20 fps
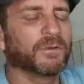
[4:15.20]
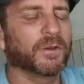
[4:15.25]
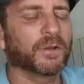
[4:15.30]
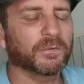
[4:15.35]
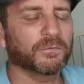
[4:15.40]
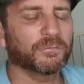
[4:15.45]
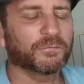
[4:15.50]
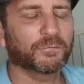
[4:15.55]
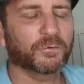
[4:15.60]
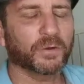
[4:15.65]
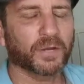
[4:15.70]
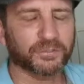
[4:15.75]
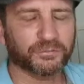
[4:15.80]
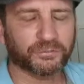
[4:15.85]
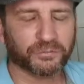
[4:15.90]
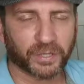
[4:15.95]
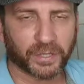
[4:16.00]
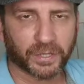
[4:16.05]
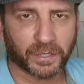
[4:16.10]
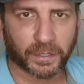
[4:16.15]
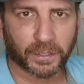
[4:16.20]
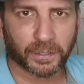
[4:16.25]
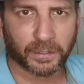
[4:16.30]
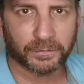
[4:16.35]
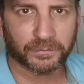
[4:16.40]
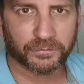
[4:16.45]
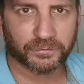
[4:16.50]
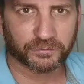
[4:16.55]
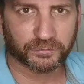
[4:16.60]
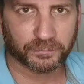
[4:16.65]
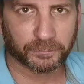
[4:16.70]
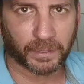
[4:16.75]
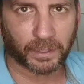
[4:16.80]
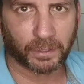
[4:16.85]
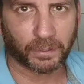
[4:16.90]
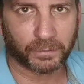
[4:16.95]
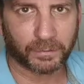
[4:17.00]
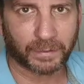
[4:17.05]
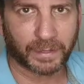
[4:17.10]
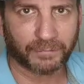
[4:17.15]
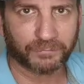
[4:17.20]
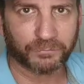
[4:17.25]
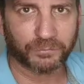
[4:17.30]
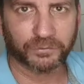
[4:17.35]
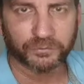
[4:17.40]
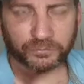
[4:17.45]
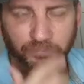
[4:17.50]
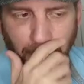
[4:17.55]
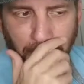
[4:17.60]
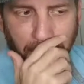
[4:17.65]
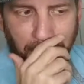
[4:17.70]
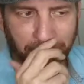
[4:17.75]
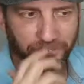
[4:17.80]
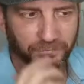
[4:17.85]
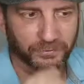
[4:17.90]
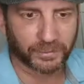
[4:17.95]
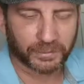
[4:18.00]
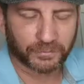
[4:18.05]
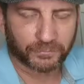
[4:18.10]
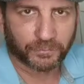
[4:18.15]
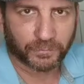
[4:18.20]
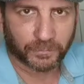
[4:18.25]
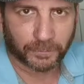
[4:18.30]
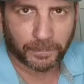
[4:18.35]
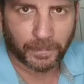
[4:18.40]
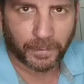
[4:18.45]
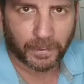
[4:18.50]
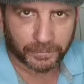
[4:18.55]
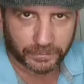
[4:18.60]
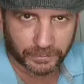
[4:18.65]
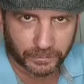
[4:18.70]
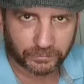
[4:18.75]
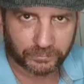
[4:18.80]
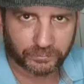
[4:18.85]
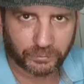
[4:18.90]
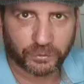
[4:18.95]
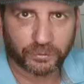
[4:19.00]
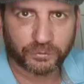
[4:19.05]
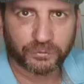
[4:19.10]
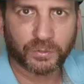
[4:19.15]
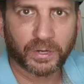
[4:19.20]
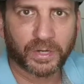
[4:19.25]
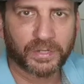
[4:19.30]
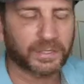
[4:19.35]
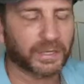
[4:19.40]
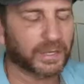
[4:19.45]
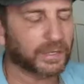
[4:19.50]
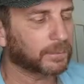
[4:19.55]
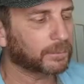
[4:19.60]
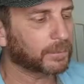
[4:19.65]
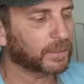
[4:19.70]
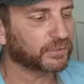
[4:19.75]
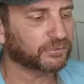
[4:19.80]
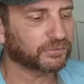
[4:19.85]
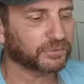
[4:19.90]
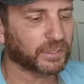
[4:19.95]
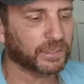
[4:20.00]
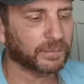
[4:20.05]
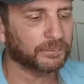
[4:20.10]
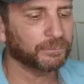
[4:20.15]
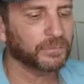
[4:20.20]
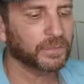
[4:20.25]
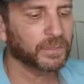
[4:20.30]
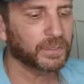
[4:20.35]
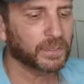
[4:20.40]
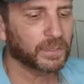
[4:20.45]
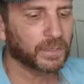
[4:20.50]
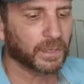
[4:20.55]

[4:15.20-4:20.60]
a very fresh smell after it's been sitting for, you know, starting to dry down on my skin.